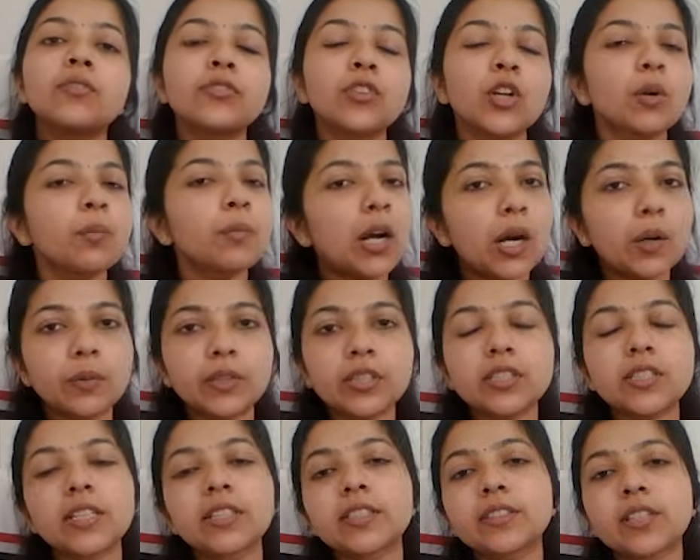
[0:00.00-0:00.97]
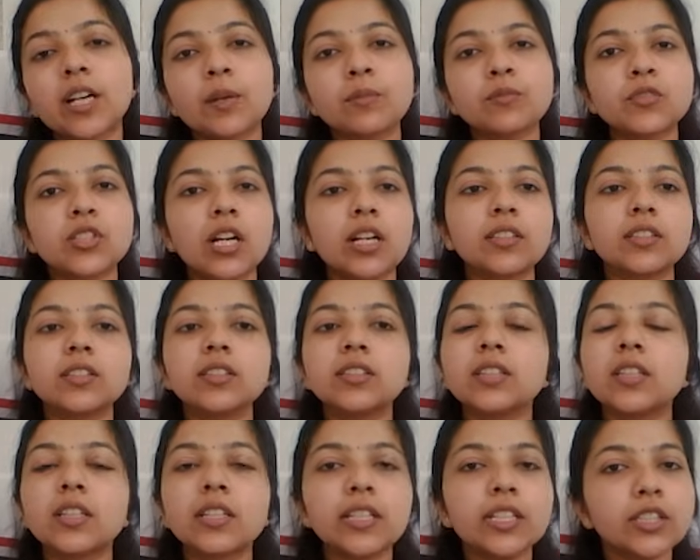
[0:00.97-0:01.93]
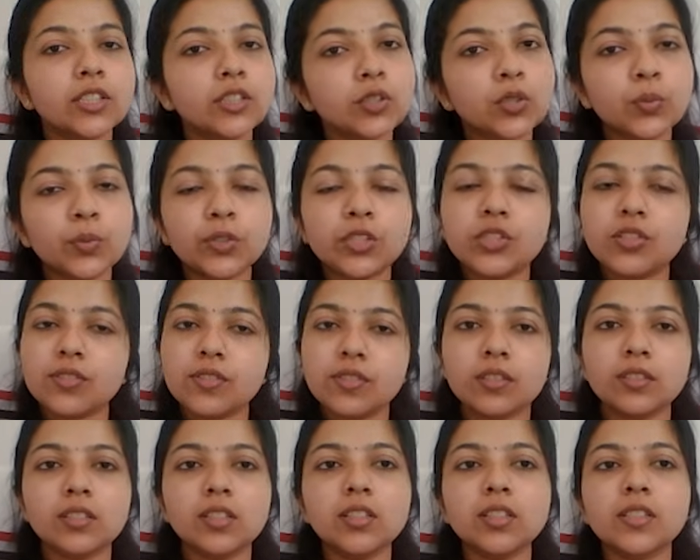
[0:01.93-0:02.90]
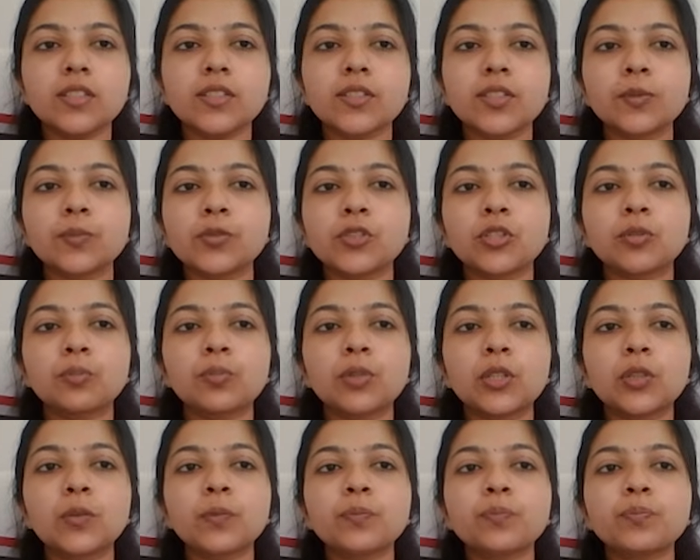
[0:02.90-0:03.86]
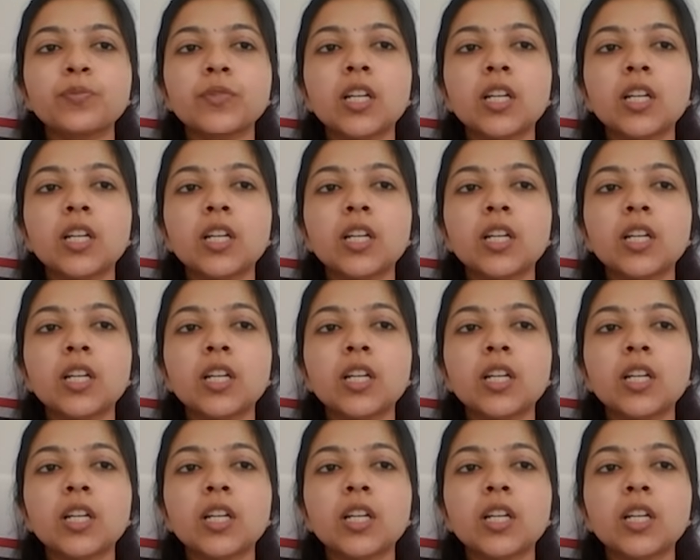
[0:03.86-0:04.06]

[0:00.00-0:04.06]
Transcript: from our Telegram channel, the link to which is in the description below.